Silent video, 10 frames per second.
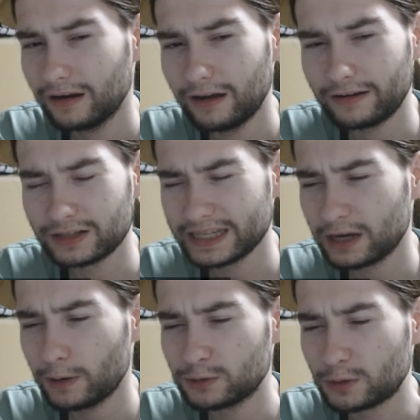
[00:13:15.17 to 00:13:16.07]
Like a
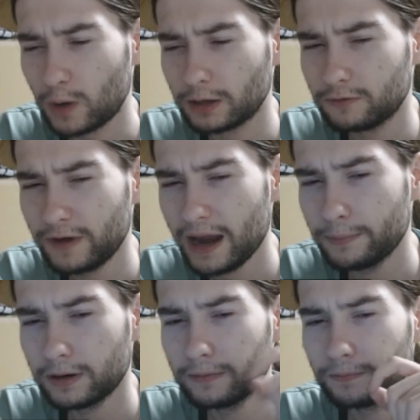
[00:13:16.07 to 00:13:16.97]
cigarette with water
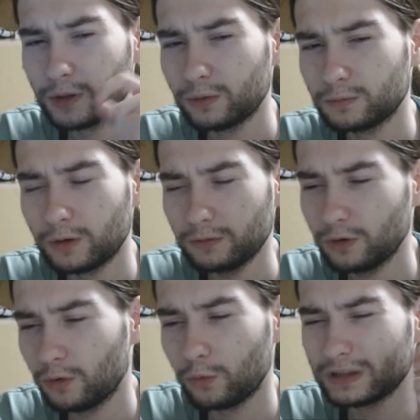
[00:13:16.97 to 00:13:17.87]
vapor?
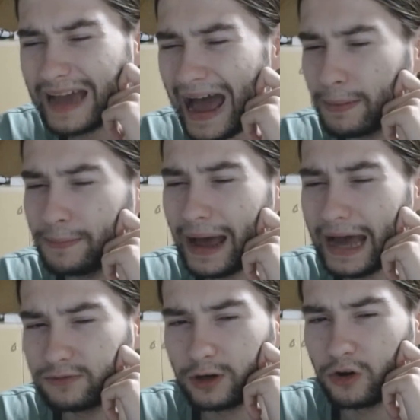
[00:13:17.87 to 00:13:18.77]
Would that be
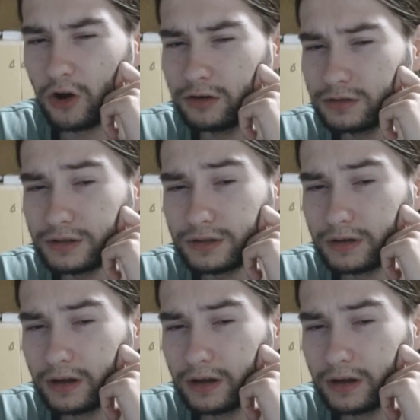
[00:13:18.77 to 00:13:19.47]
bad for your lungs?